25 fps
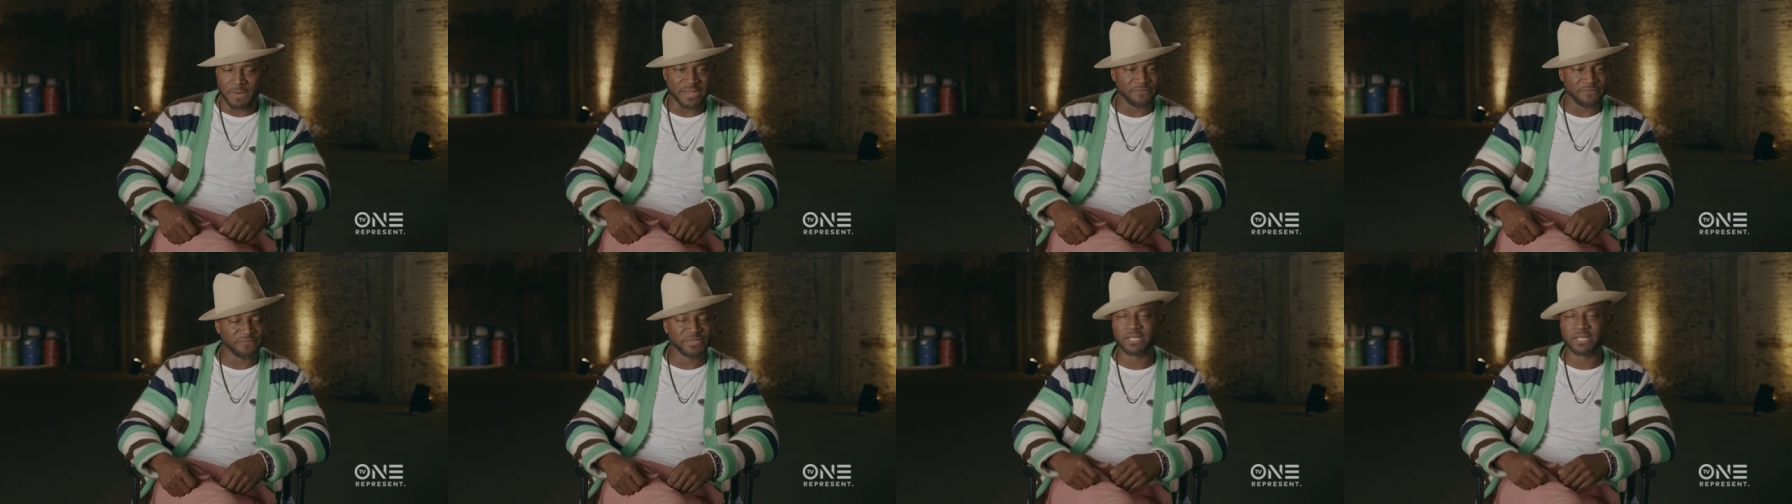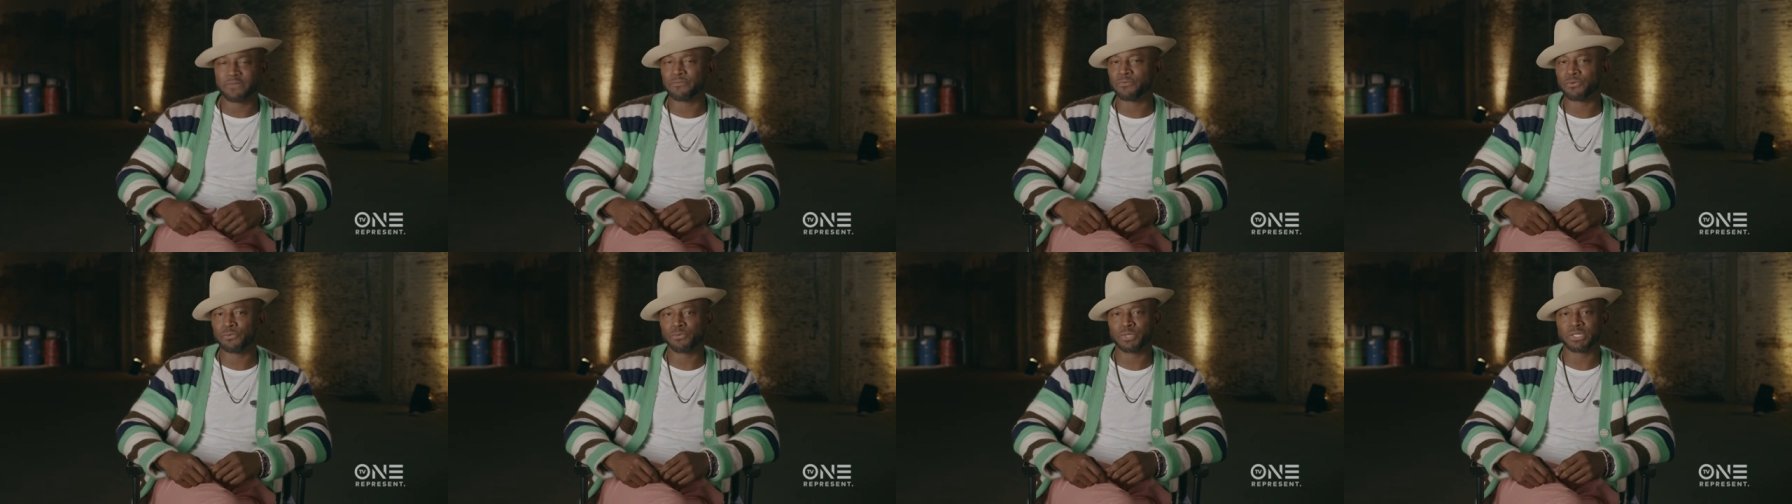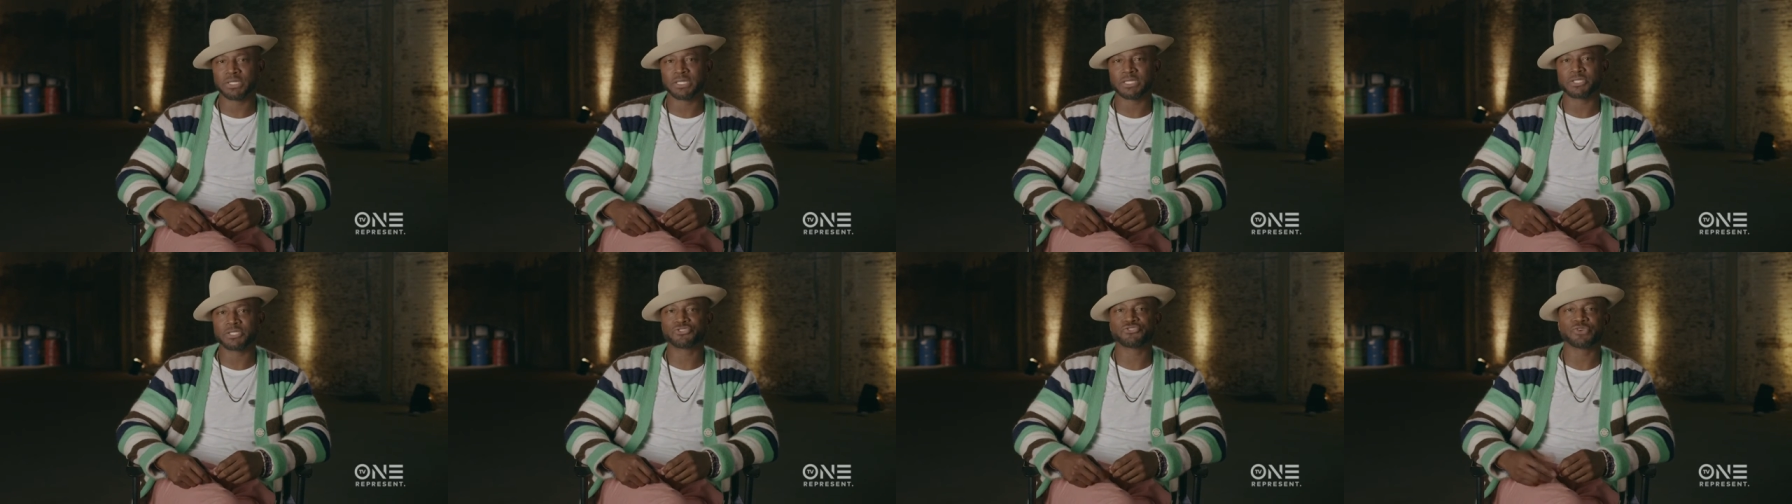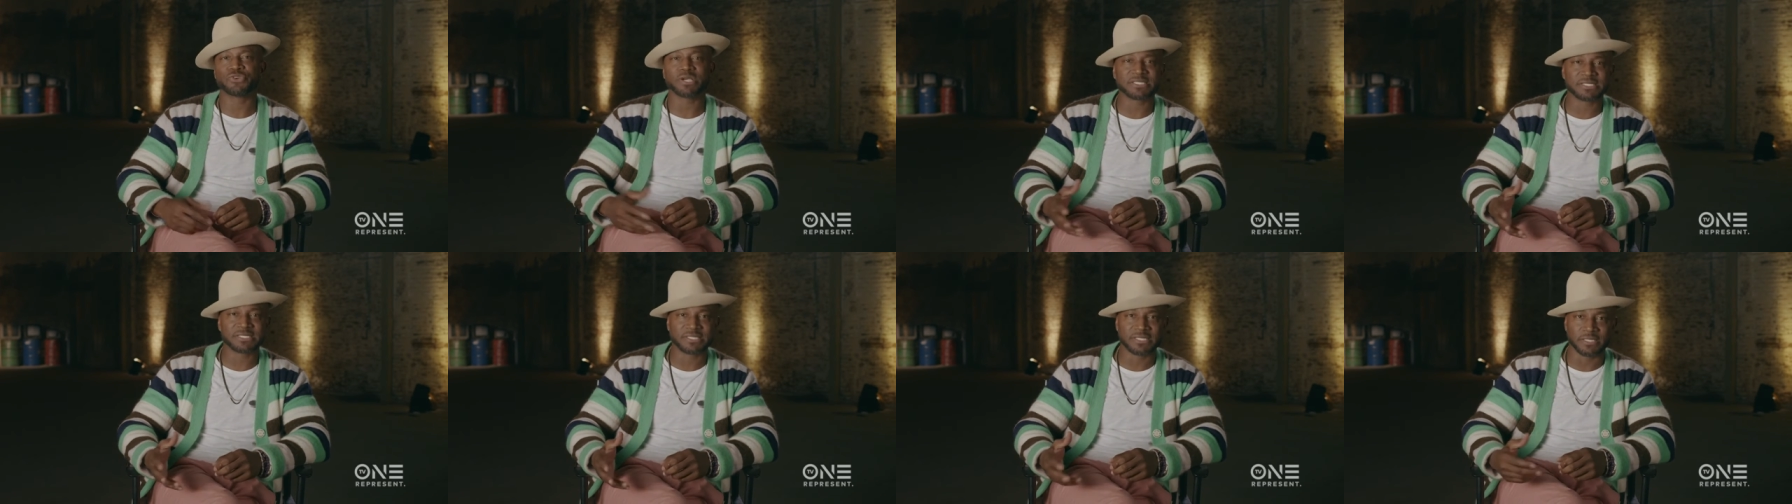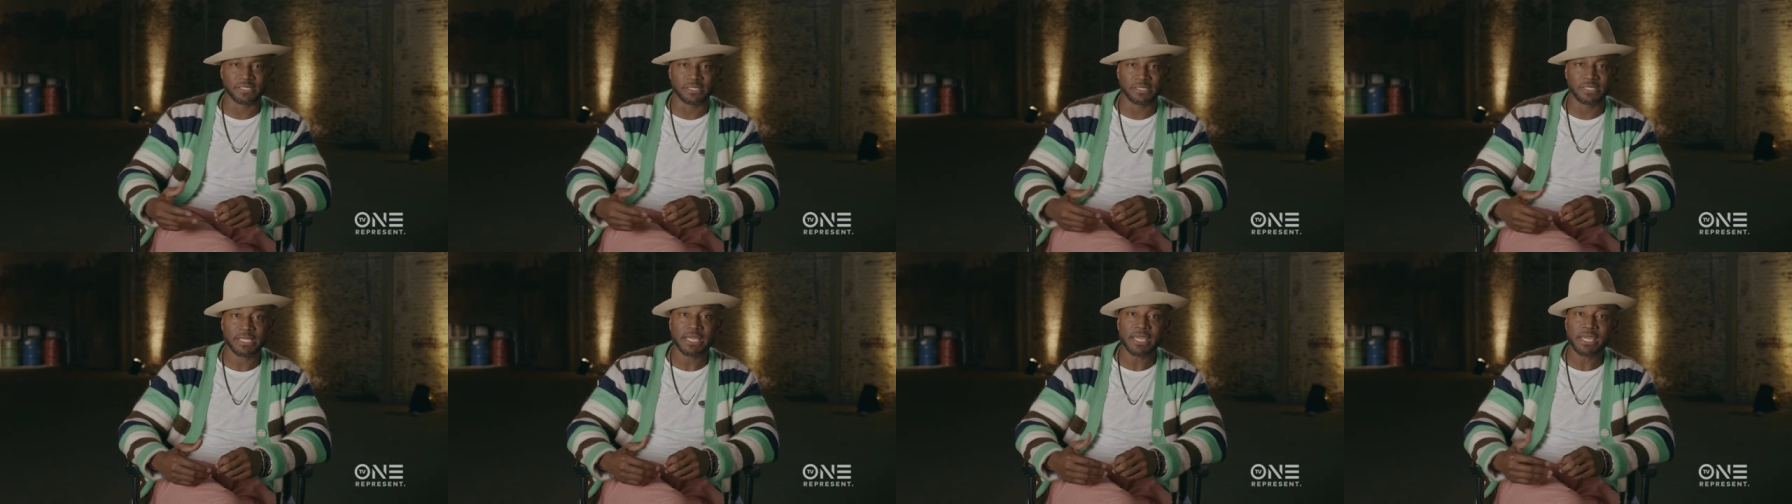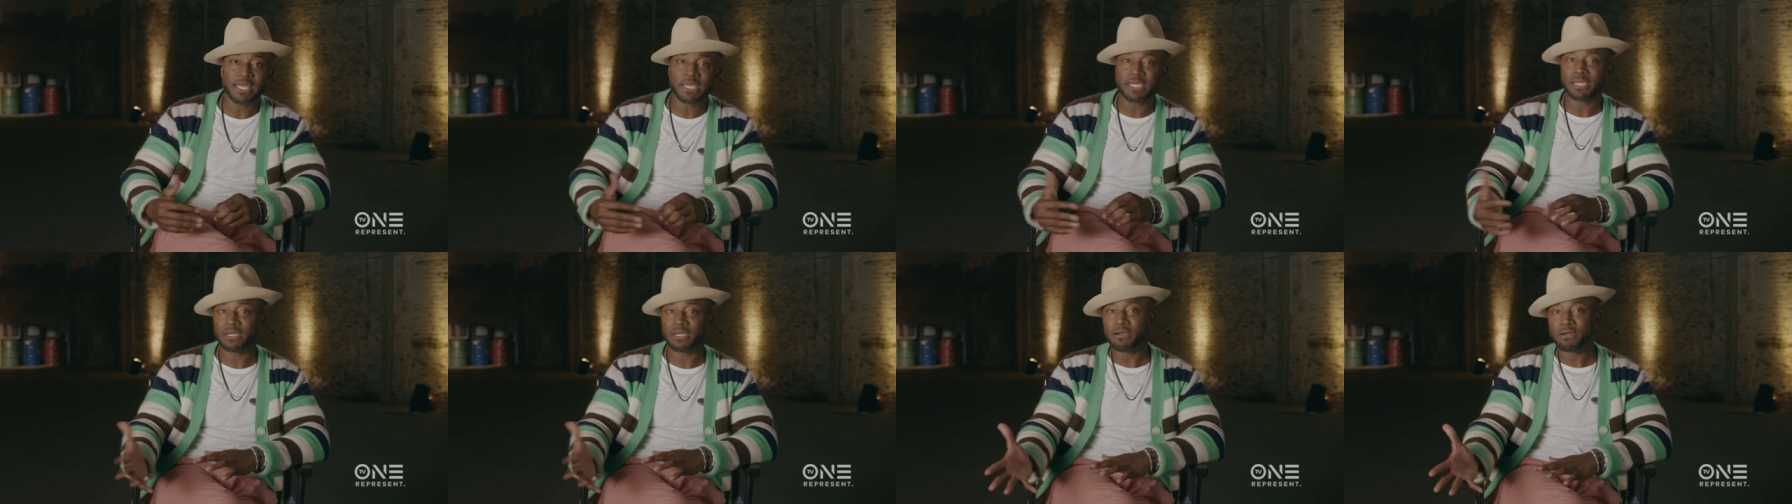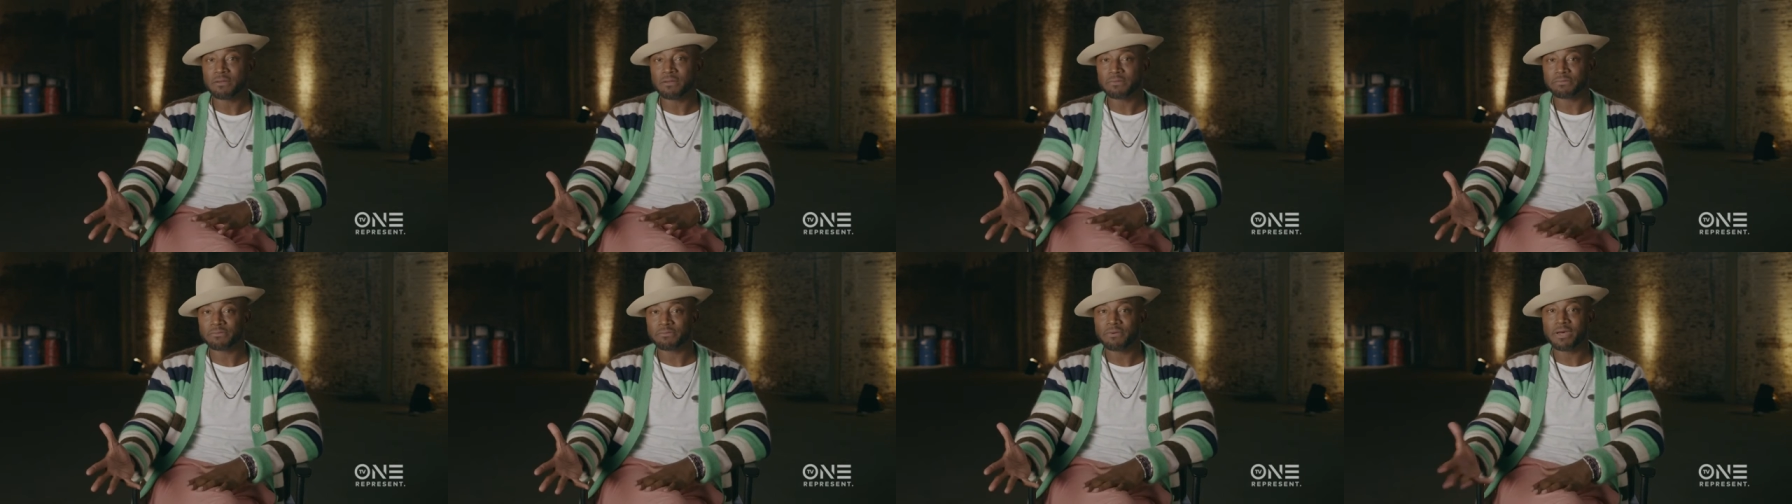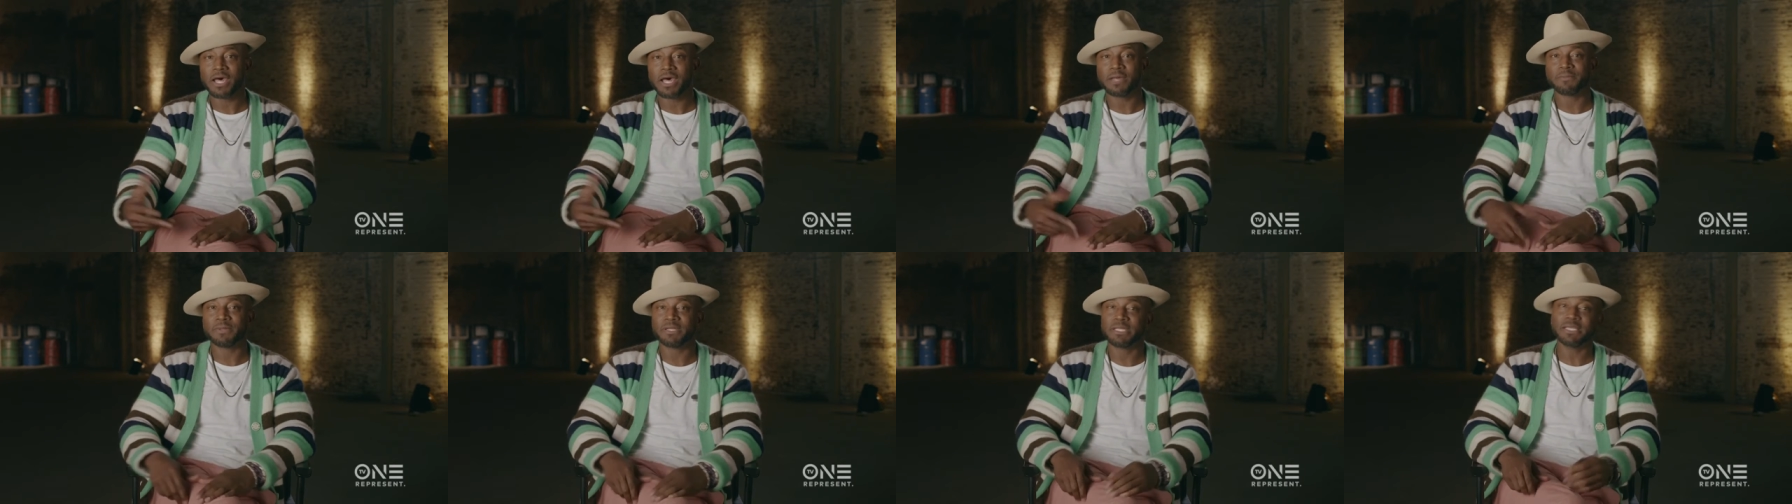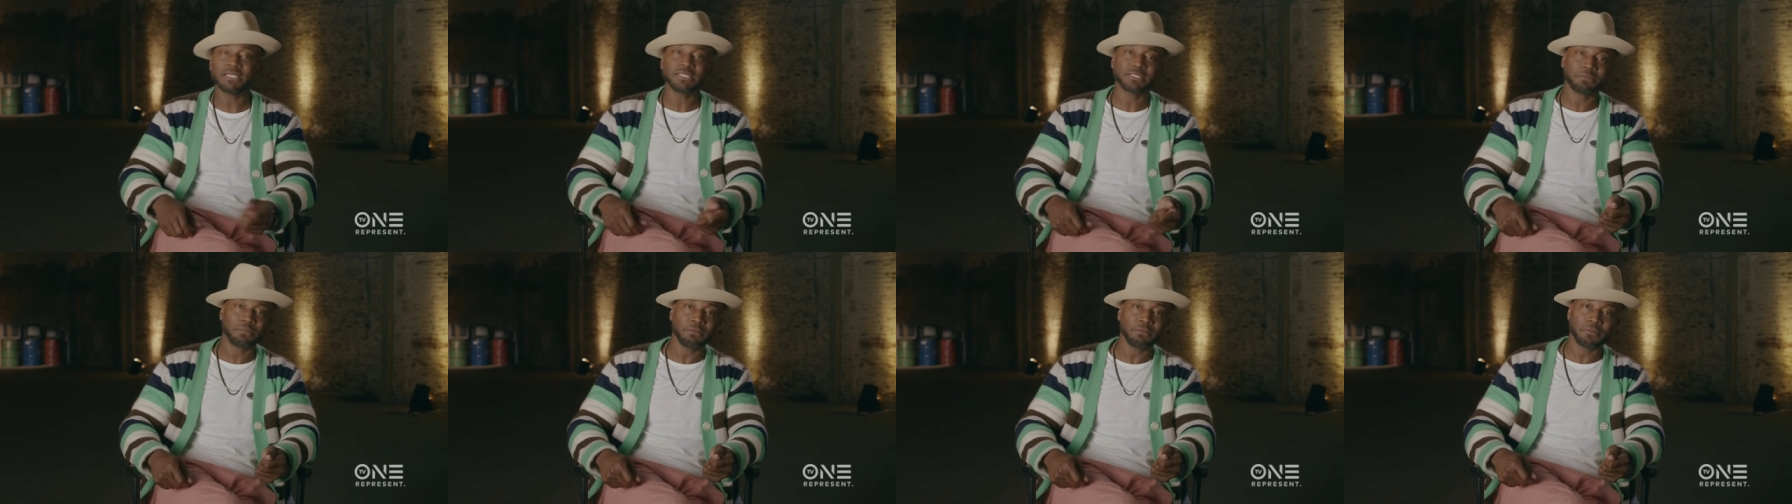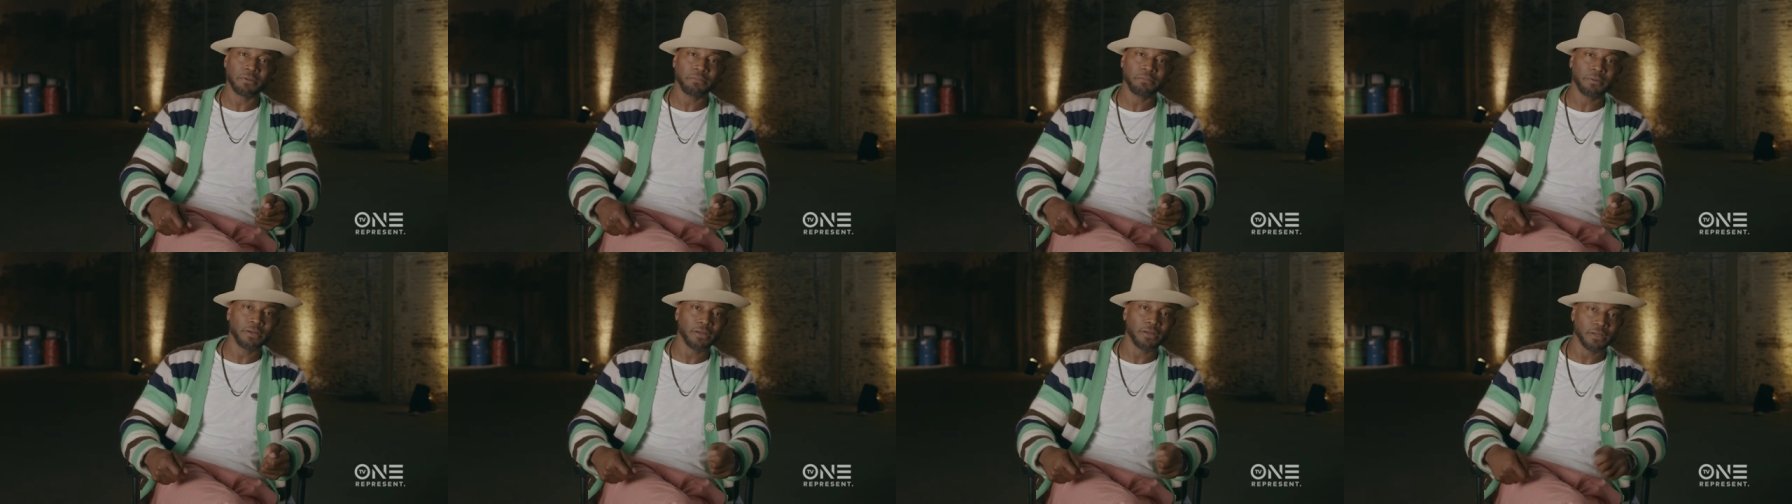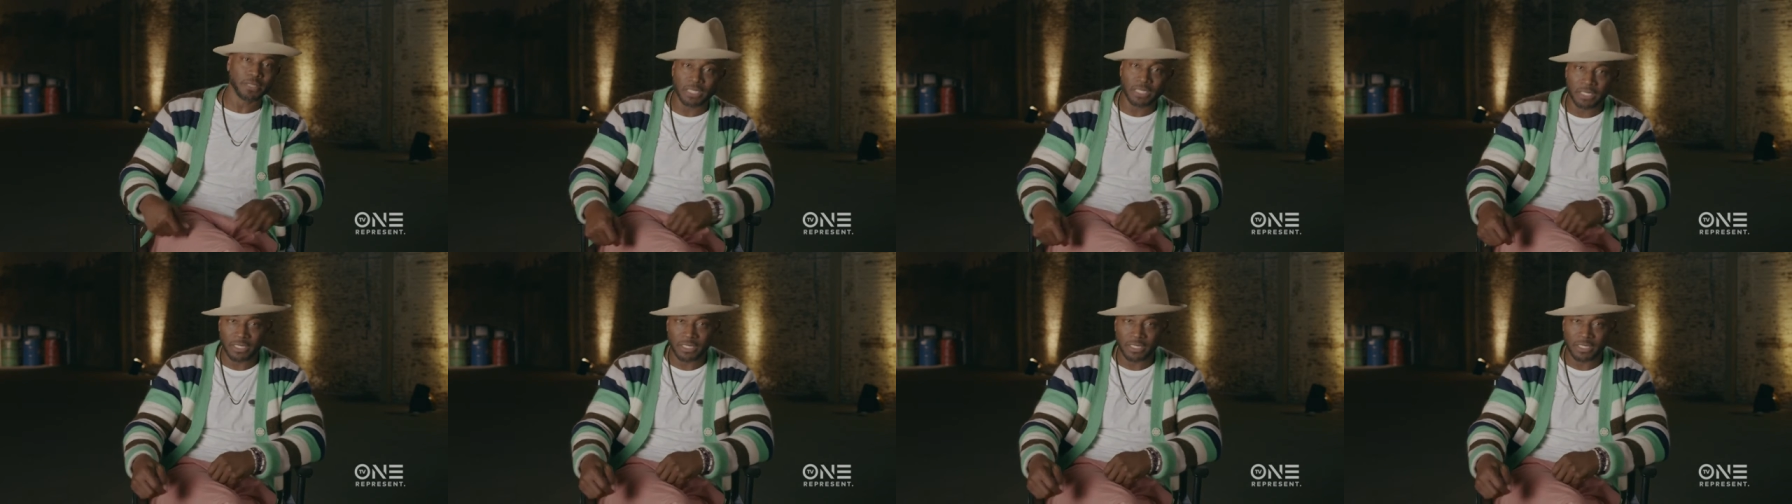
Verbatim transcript: I've never really trusted, hey, heartthrob, and he's a blah, blah, blah, blah.